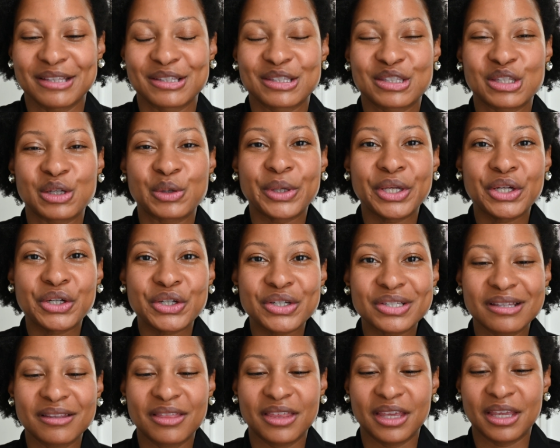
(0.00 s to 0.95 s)
So here's
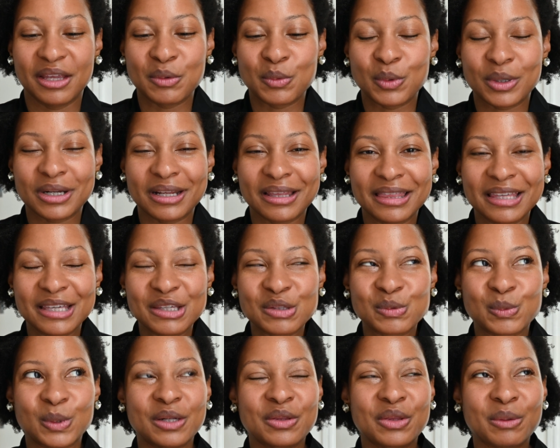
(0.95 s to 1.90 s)
the thing. What I think is
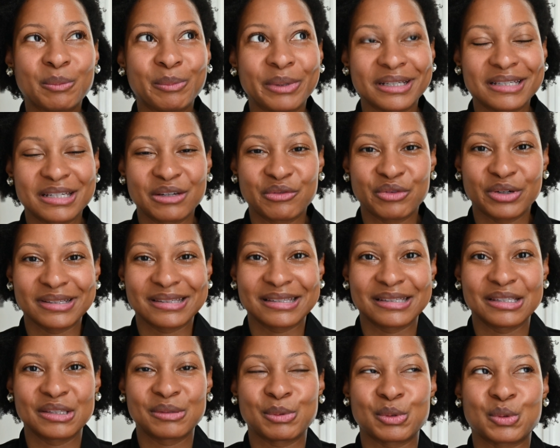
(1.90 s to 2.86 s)
one of the big
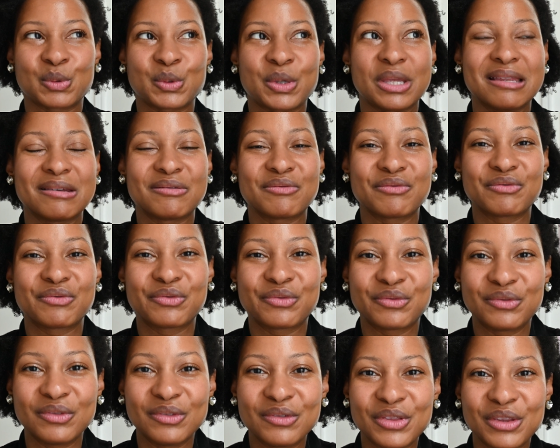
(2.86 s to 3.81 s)
differences between
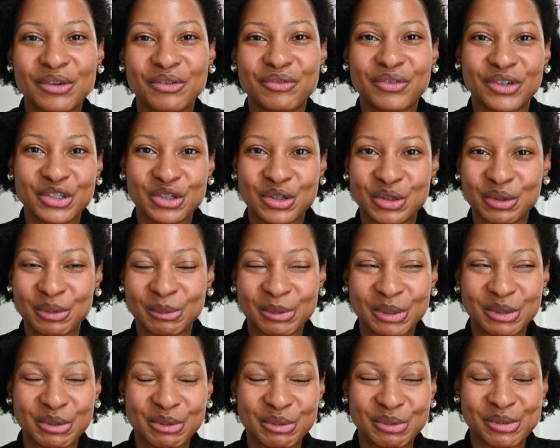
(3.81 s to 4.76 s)
the French girl
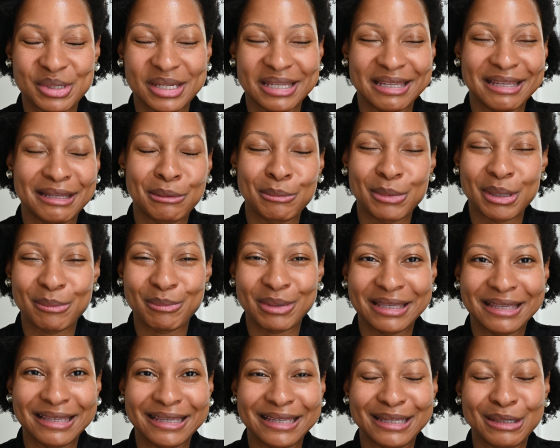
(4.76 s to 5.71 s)
beauty routine and
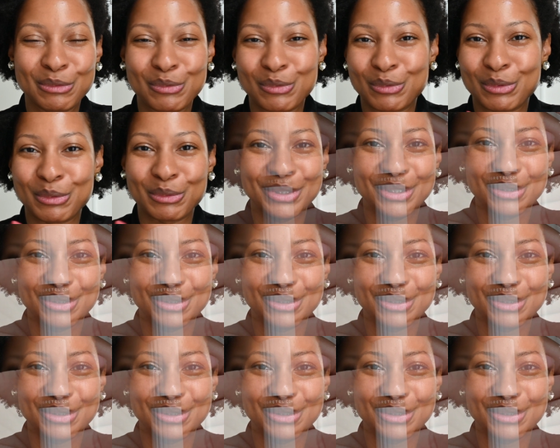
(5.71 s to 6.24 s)
maybe what we